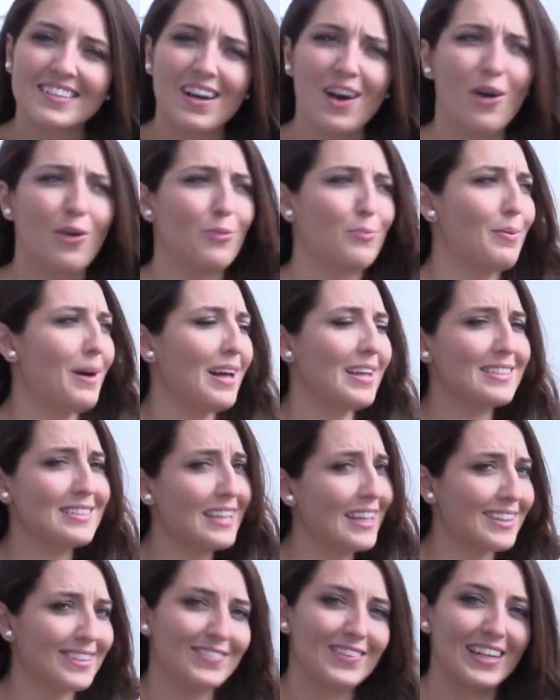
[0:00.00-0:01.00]
Oh, Polly's
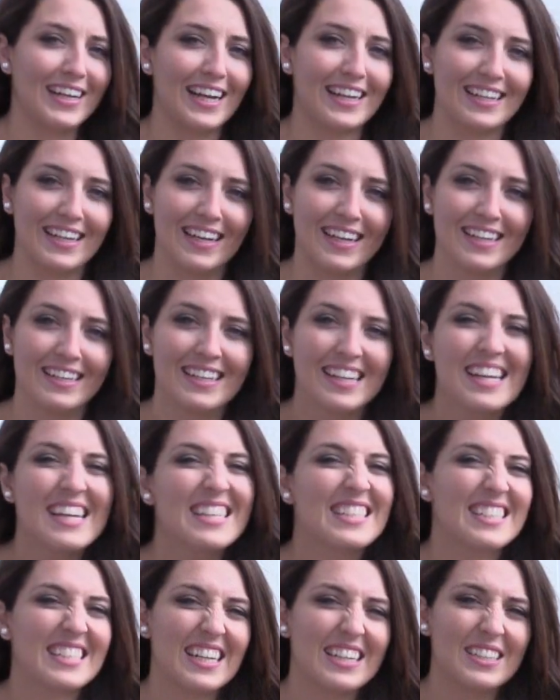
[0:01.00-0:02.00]
got the right idea.
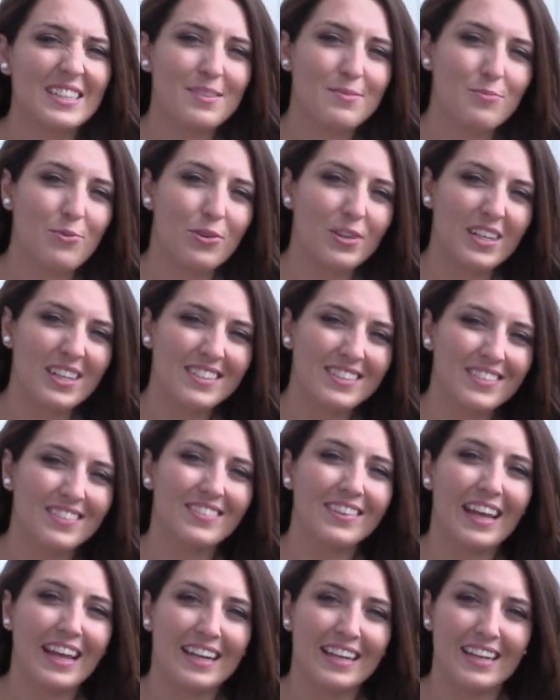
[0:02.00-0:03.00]
Stick to the mornings
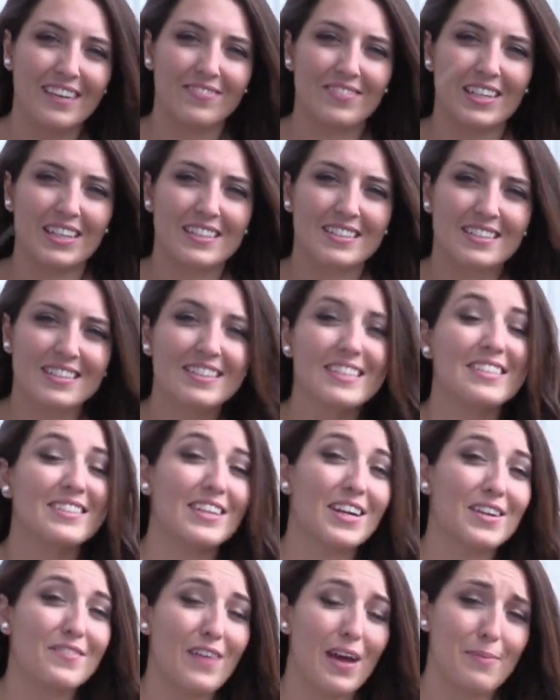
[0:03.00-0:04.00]
or late evenings. The
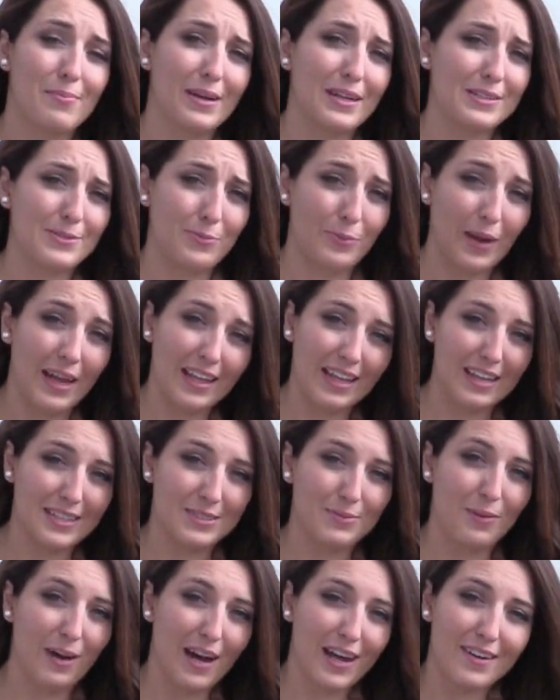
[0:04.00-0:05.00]
sun evaporates way
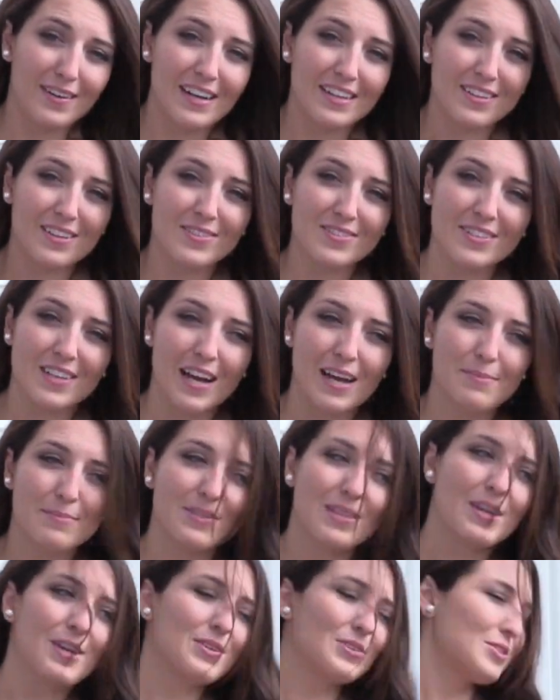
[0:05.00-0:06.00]
less water at those times,
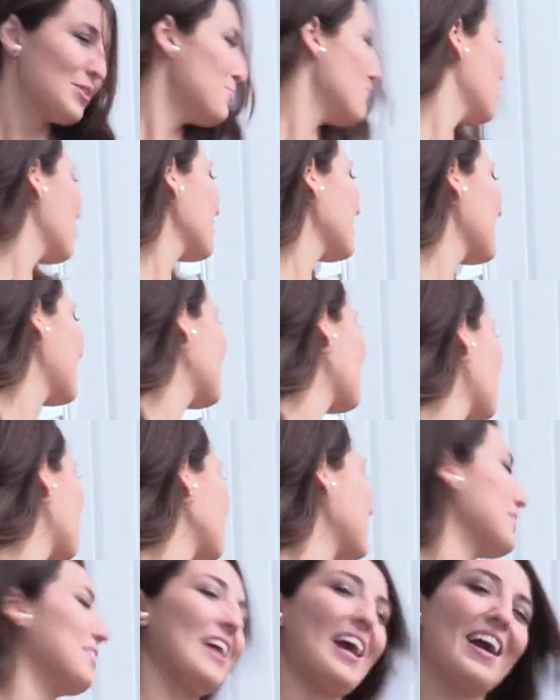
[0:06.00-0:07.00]
so more will end up in your